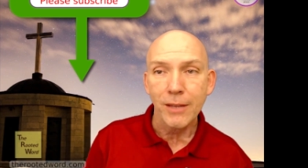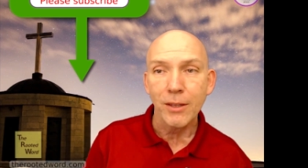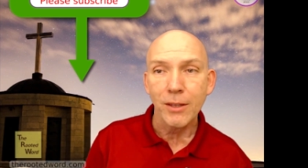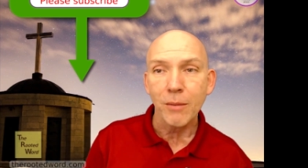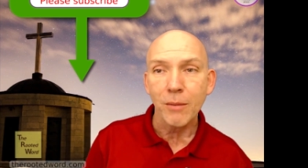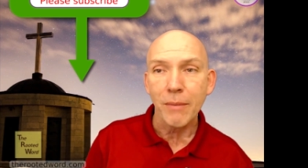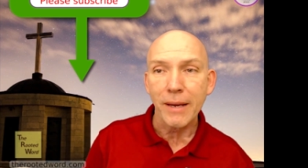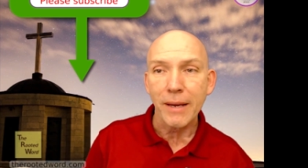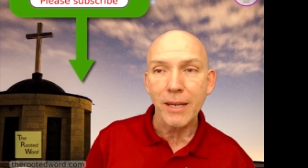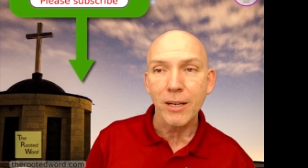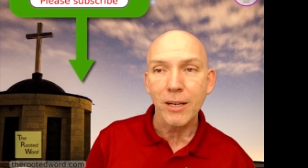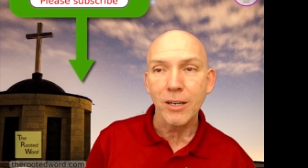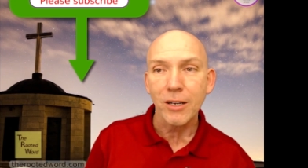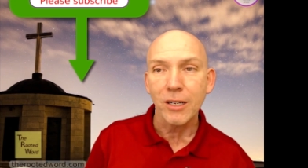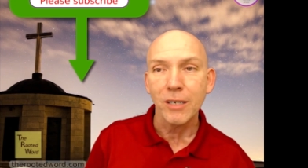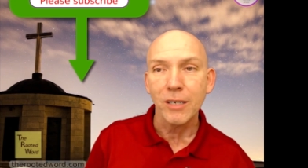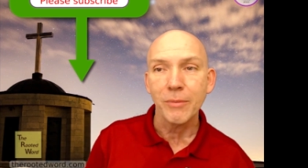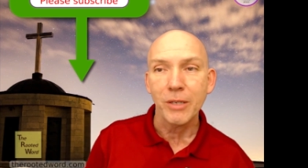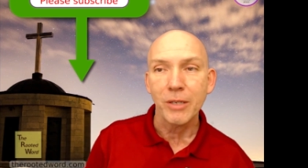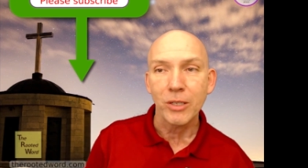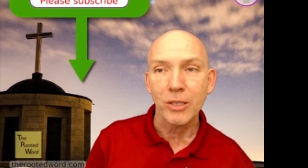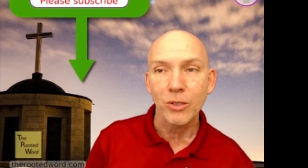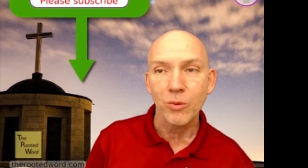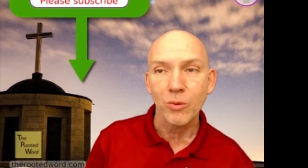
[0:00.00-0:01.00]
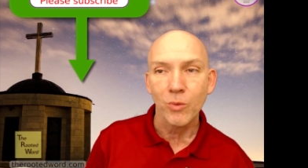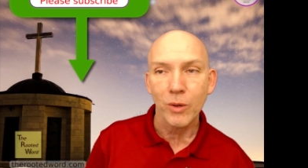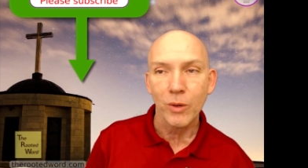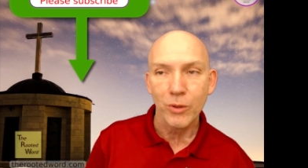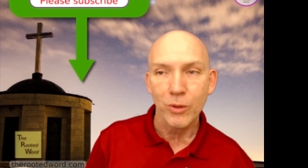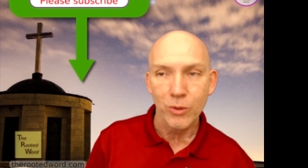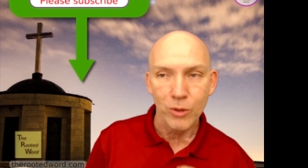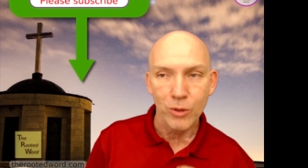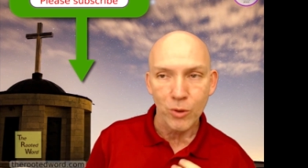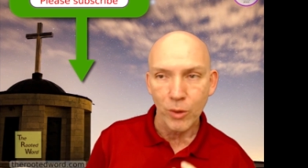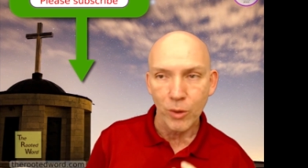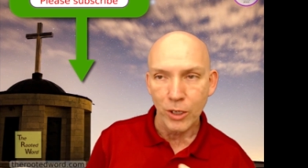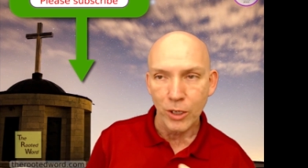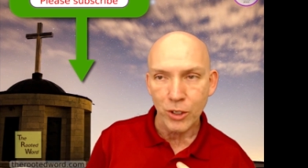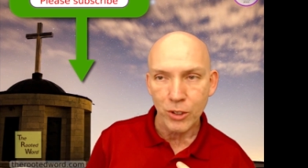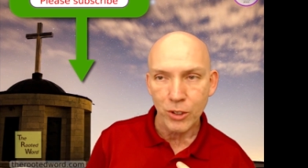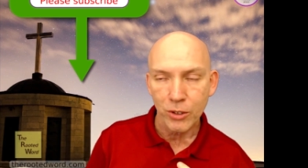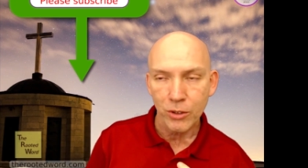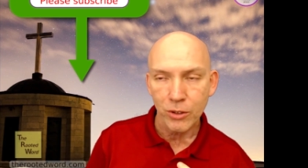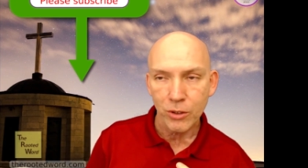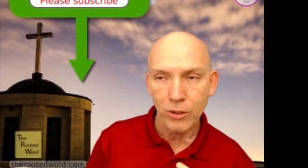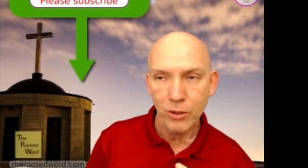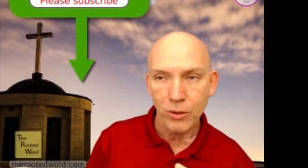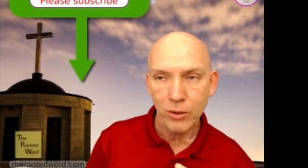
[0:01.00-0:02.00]
And then make a comment, whether a
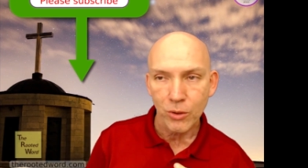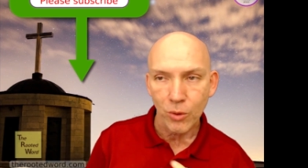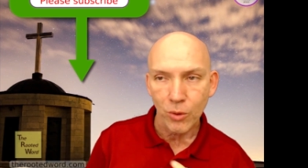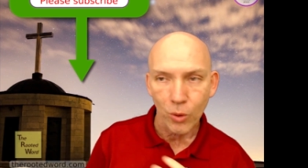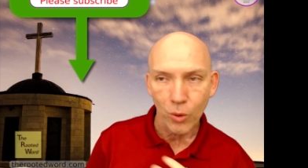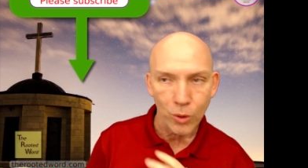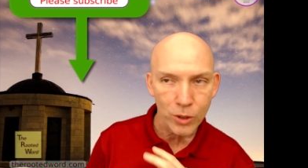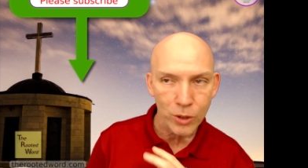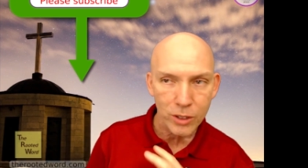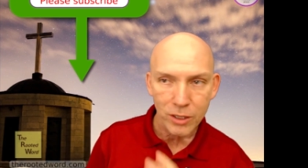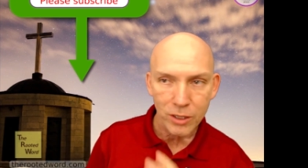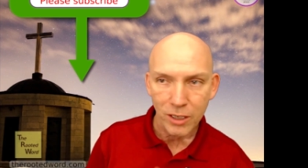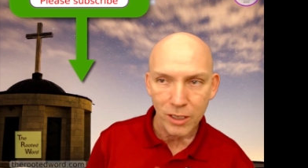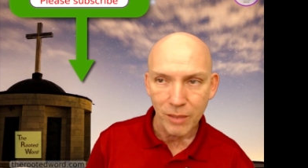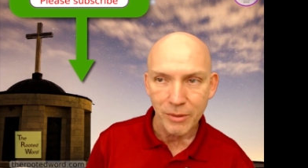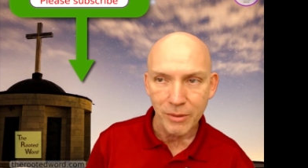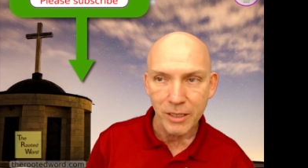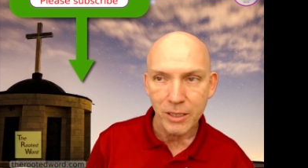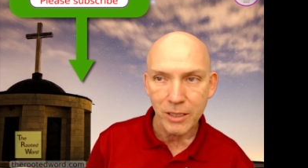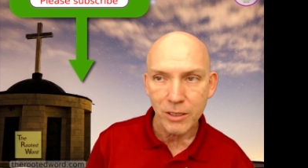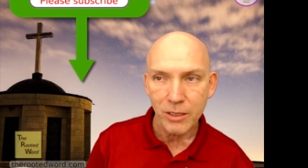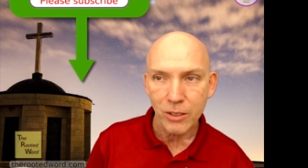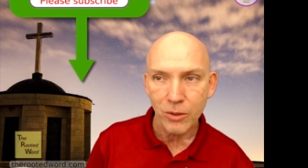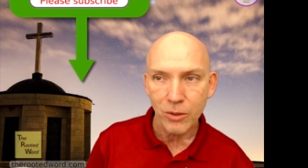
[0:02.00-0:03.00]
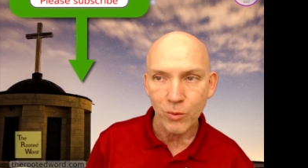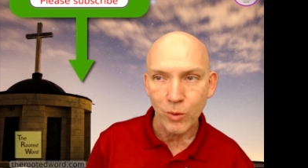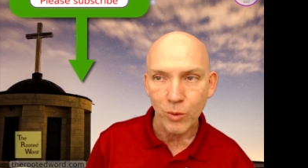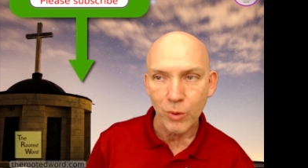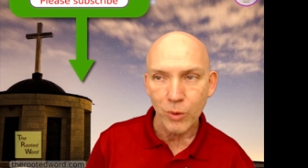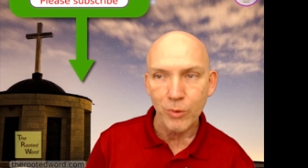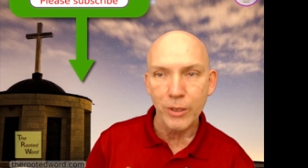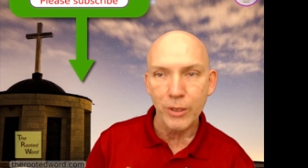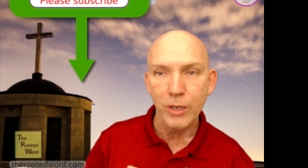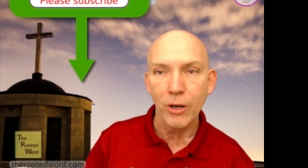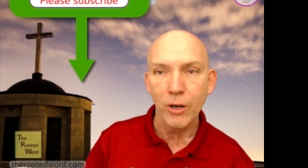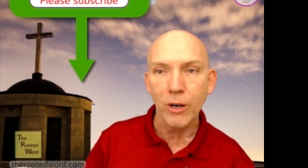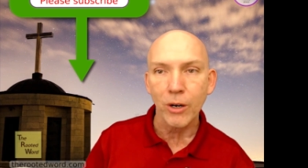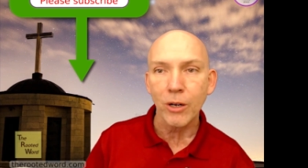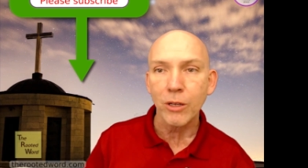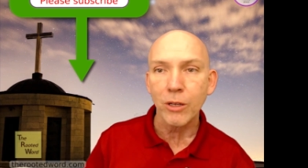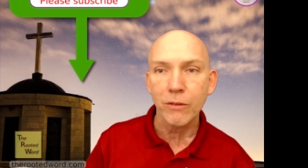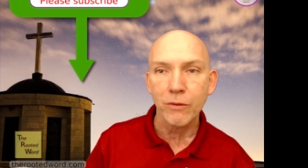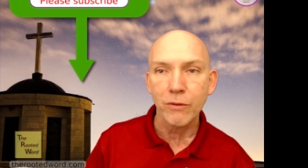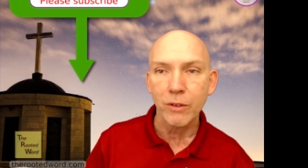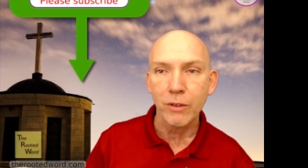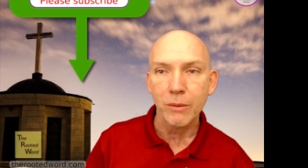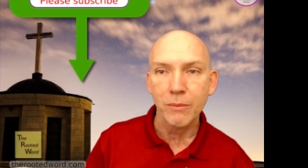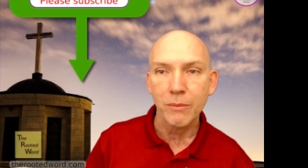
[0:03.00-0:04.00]
question or a comment. We read
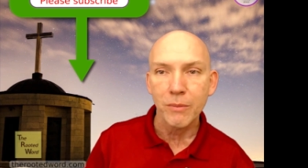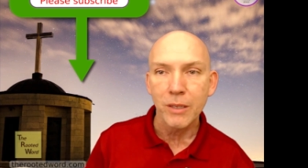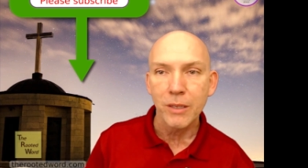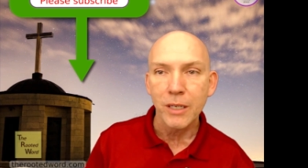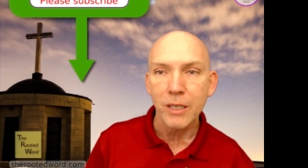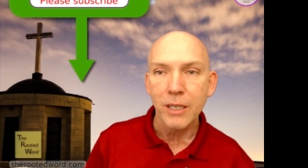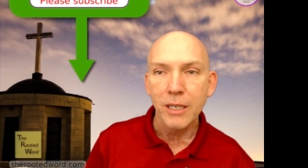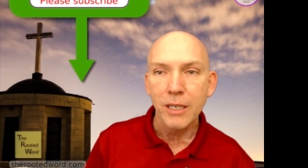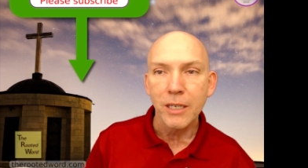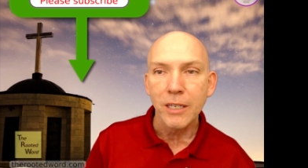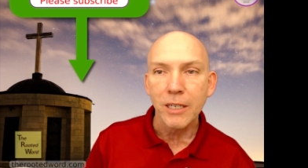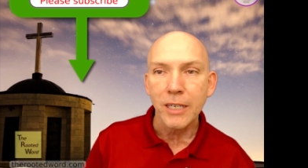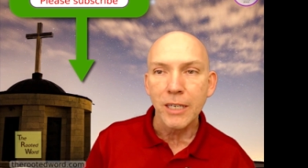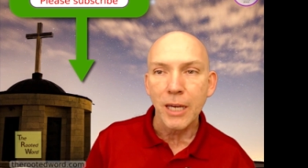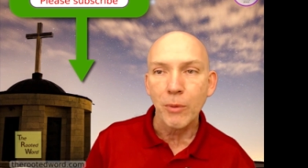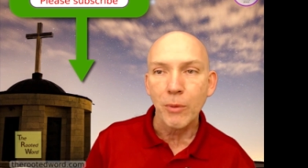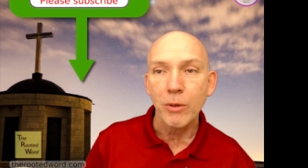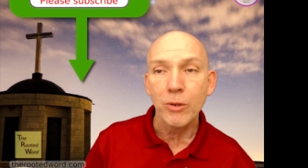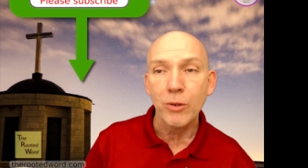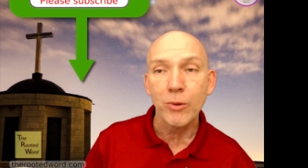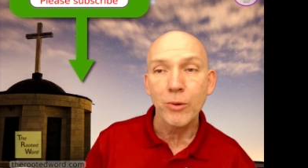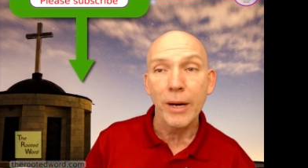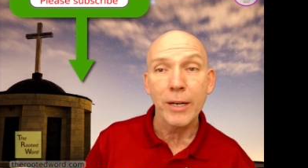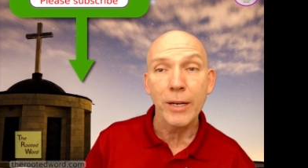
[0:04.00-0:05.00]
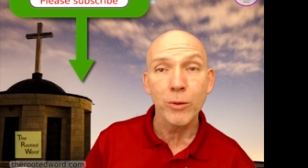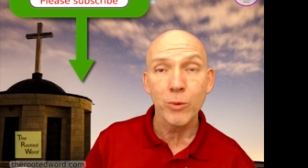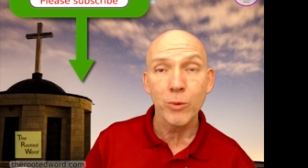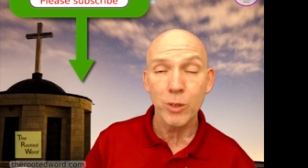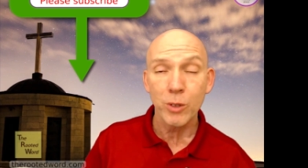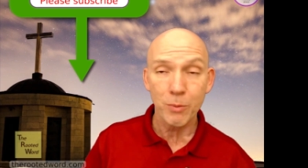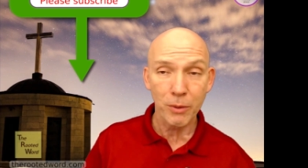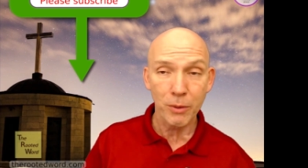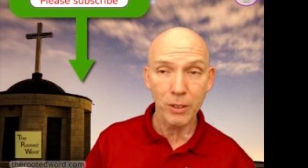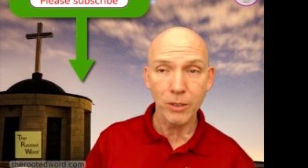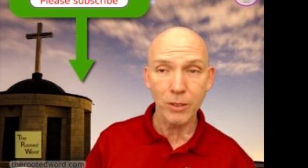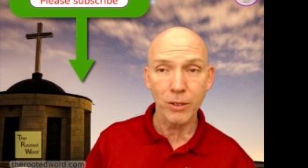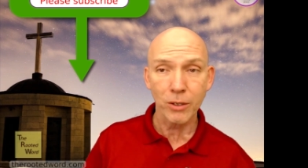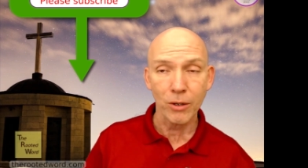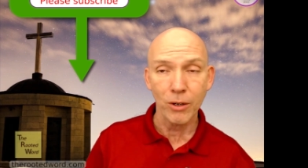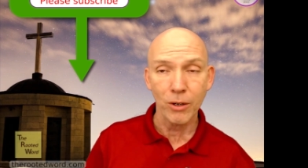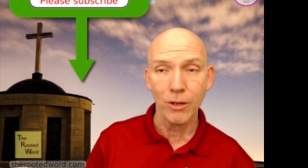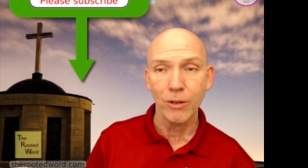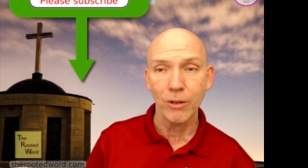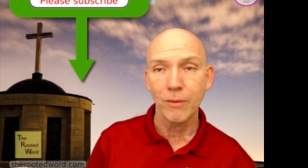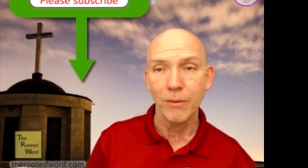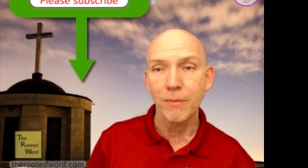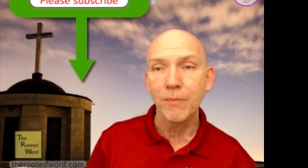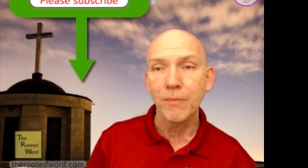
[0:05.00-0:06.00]
all of them, and we try to respond to
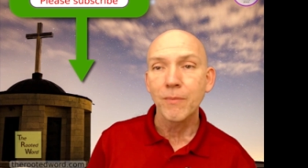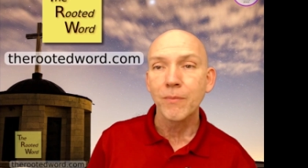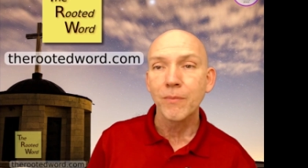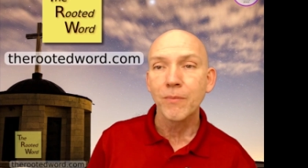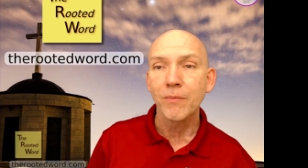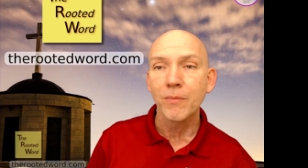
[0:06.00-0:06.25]
all.